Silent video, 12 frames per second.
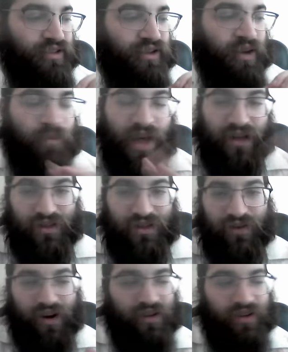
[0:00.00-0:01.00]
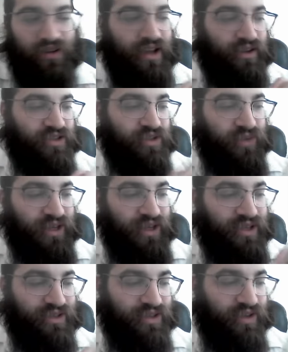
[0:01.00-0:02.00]
massive heart attack on Shmini
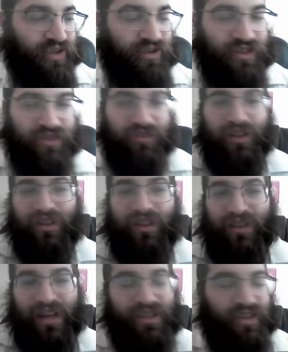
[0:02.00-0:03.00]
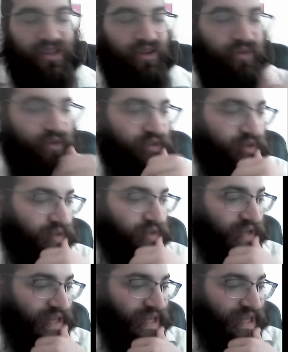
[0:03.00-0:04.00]
Atzeres during the dancing of the
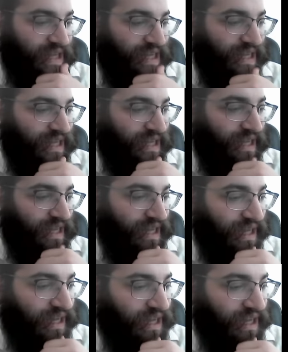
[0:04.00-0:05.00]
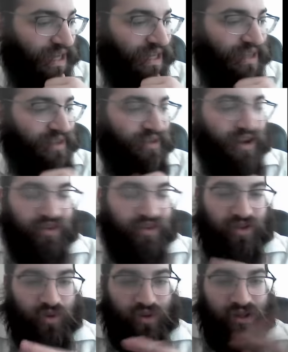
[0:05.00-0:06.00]
Torah, and the
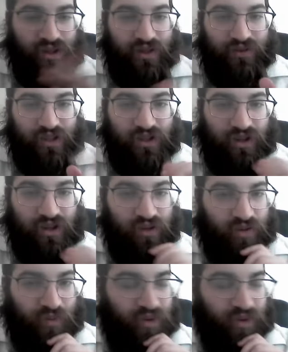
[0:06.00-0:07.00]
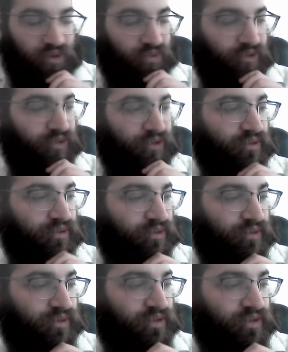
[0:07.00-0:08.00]
doctors weren't even sure he would pull through.
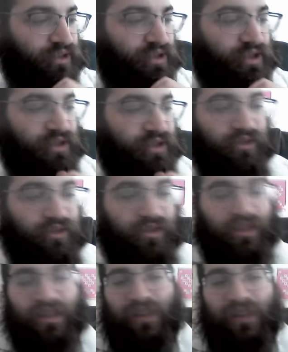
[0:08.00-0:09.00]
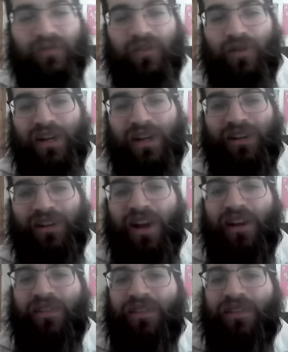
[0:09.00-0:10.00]
They flew in.
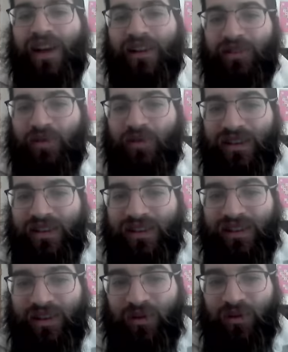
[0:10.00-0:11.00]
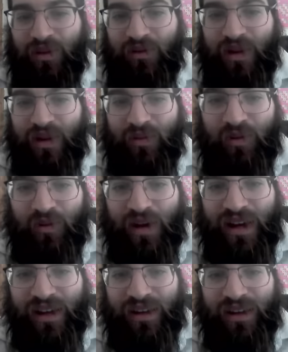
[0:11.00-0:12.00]
None of the doctors wanted to deal with the Rebbe.
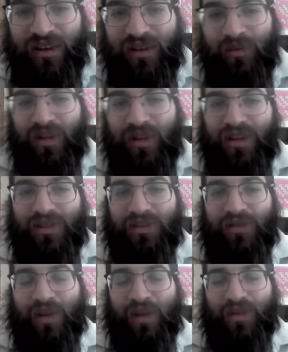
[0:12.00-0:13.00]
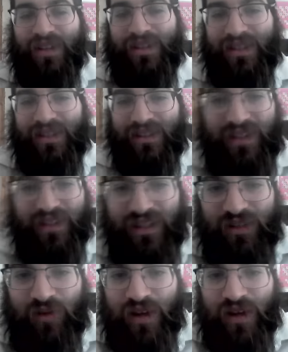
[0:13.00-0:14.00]
Why? Because the Rebbe insisted
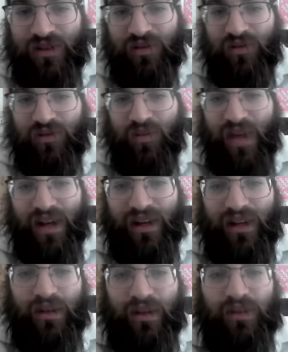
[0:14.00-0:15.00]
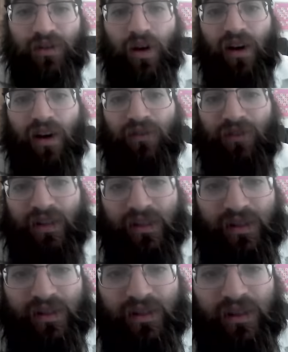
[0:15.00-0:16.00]
he wants to remain in his
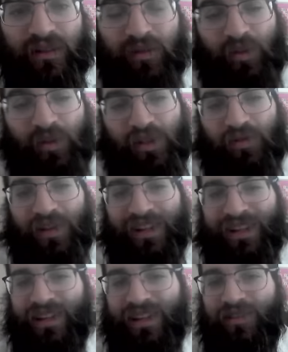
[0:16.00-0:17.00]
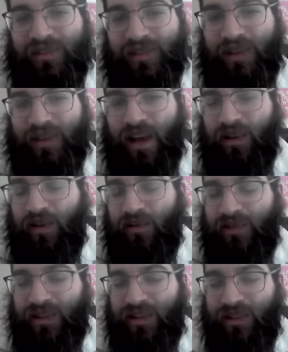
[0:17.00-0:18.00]
office to be treated. They turned his
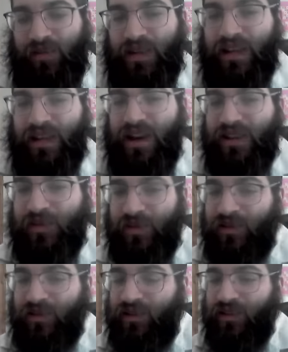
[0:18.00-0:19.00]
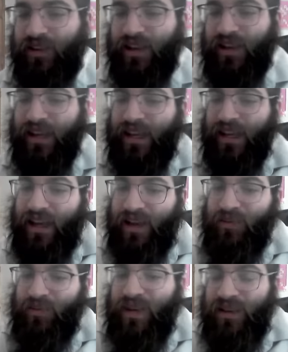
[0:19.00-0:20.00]
office into a mini hospital.
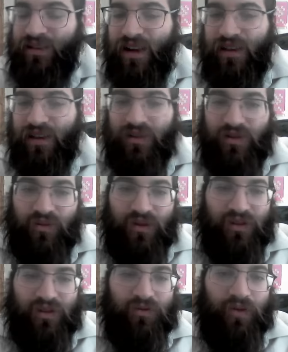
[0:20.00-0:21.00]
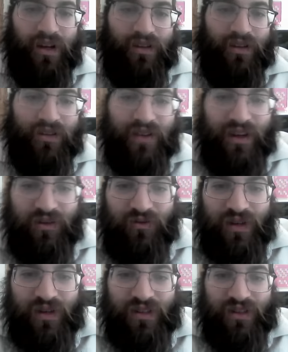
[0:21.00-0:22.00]
And many doctors weren't ready to take the
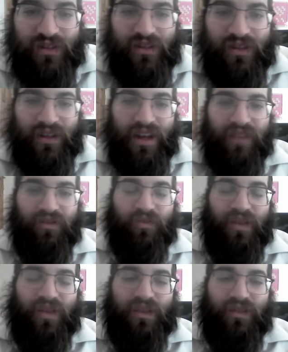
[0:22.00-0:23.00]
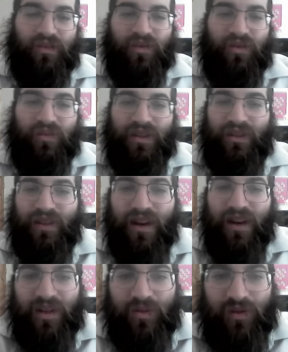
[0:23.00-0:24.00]
risk. They said they have the best equipment in the
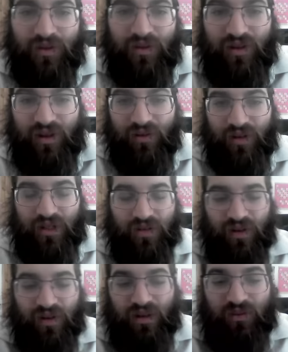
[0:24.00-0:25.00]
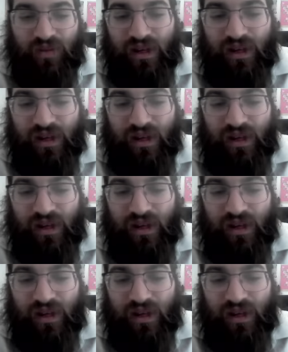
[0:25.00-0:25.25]
hospital. They don't want to treat him.